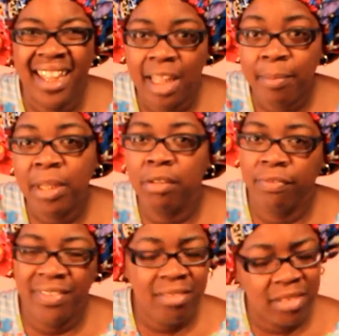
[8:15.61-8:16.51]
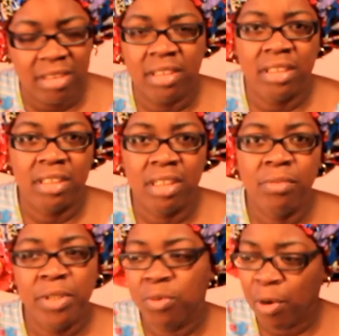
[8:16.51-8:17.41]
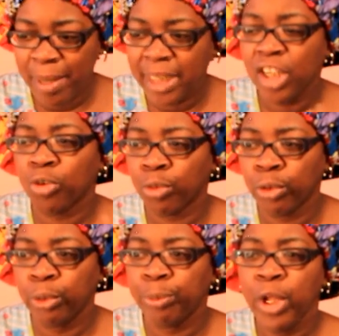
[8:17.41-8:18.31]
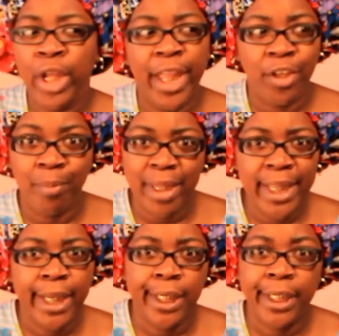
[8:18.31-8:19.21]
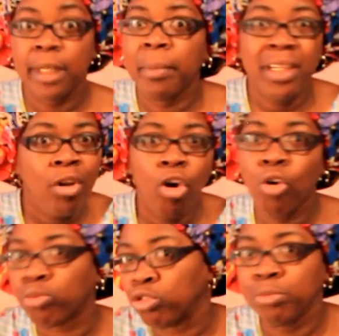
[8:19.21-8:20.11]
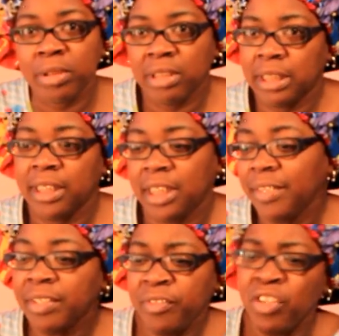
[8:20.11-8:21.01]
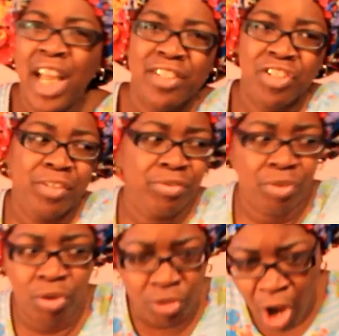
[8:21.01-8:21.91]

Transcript: It make you feel good. You know, when you walk back in your room and your bed clean, it make the whole room look clean. Even if you got stuff strolled